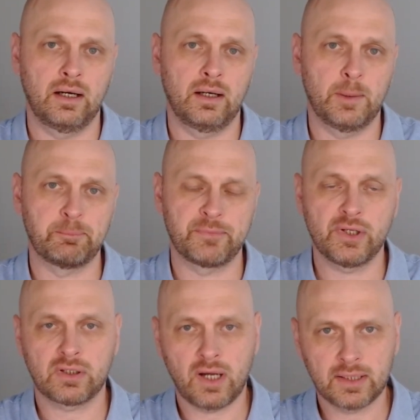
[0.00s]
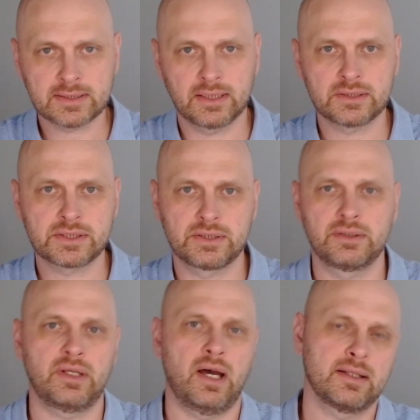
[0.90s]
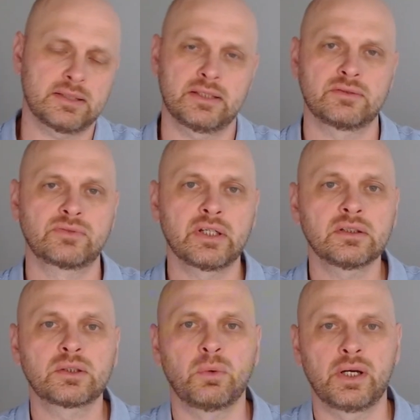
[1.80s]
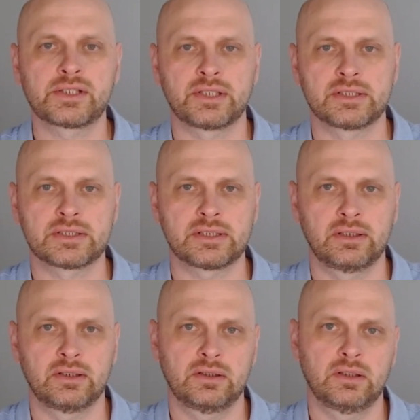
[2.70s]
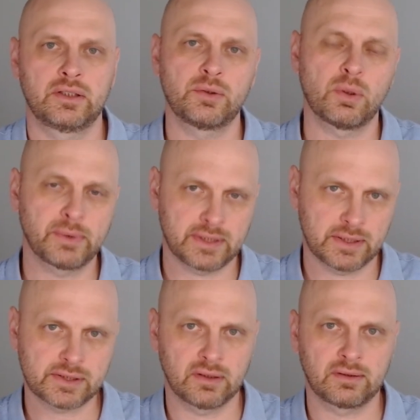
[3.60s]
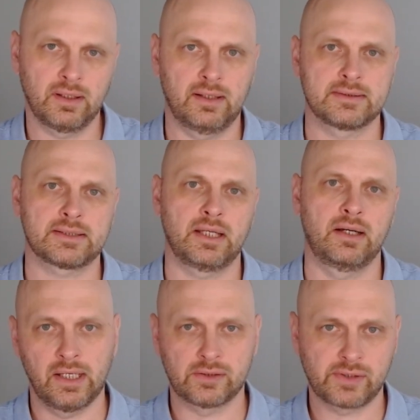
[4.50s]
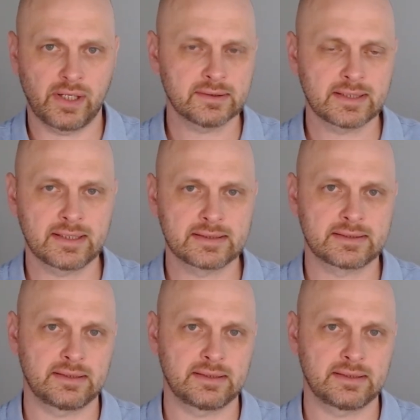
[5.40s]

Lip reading: Your content should answer real questions your potential clients have. A realtor is